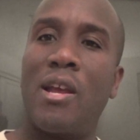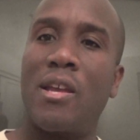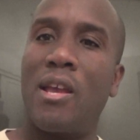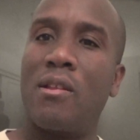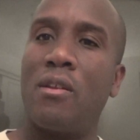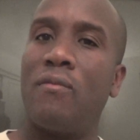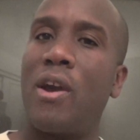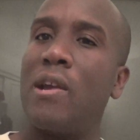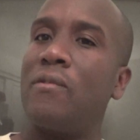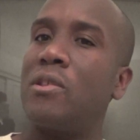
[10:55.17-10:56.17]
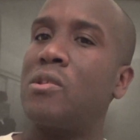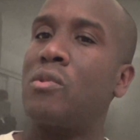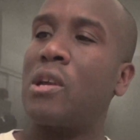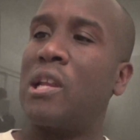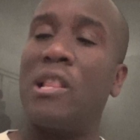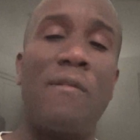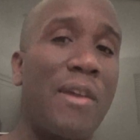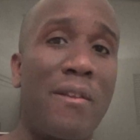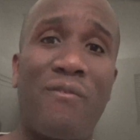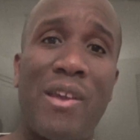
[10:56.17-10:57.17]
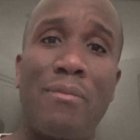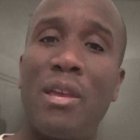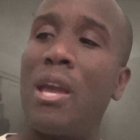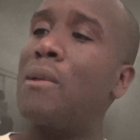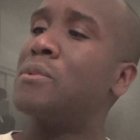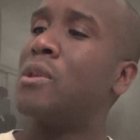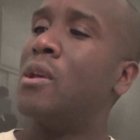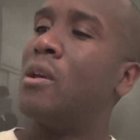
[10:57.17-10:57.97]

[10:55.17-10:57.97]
I get good value for this one because they love getting family games,